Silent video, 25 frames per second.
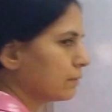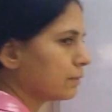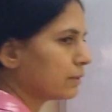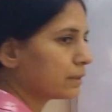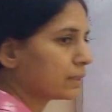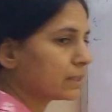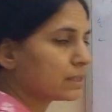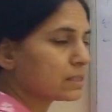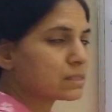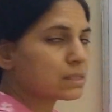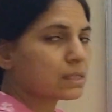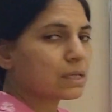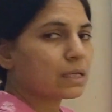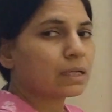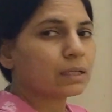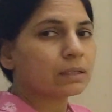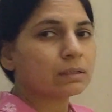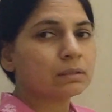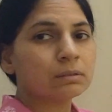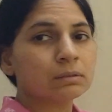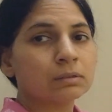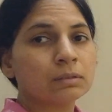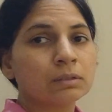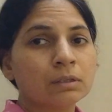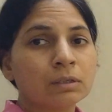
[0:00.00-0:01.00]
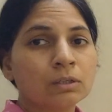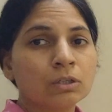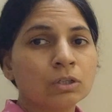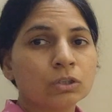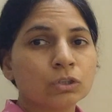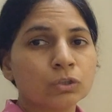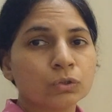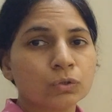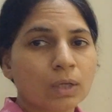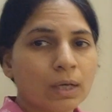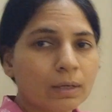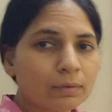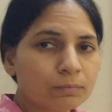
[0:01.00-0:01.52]
Reason?
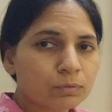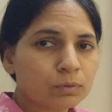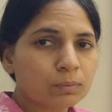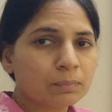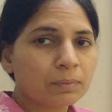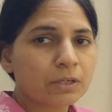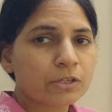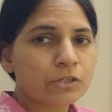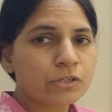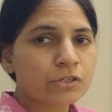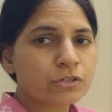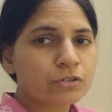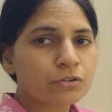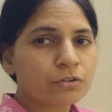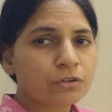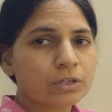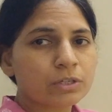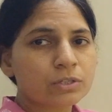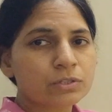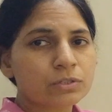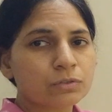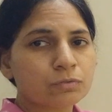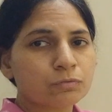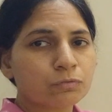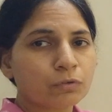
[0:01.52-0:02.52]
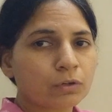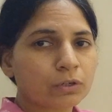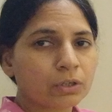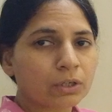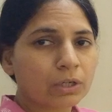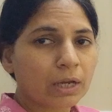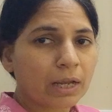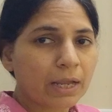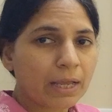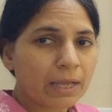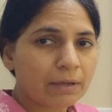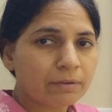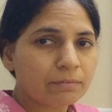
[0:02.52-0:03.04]
You have to mention reason for
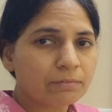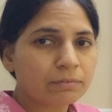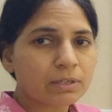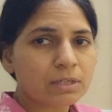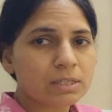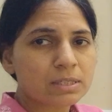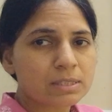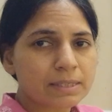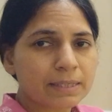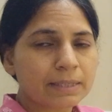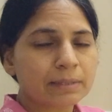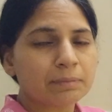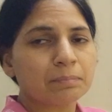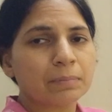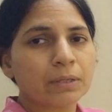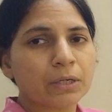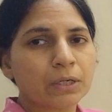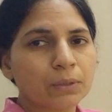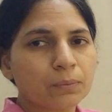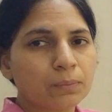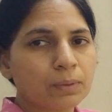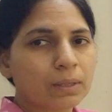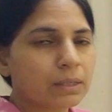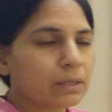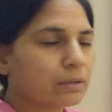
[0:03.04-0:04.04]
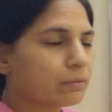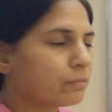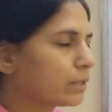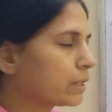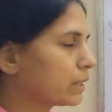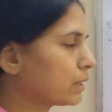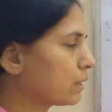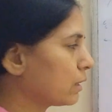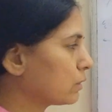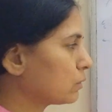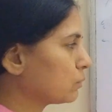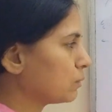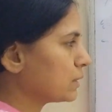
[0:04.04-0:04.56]
every statement you are
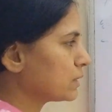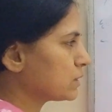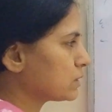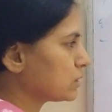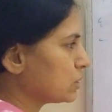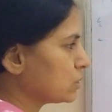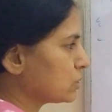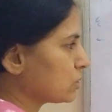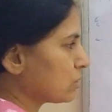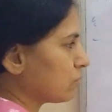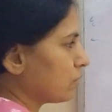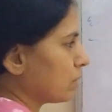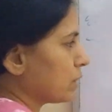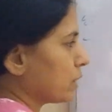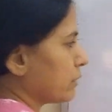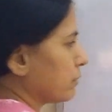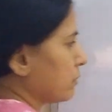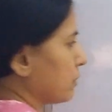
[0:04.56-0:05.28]
giving, otherwise teacher will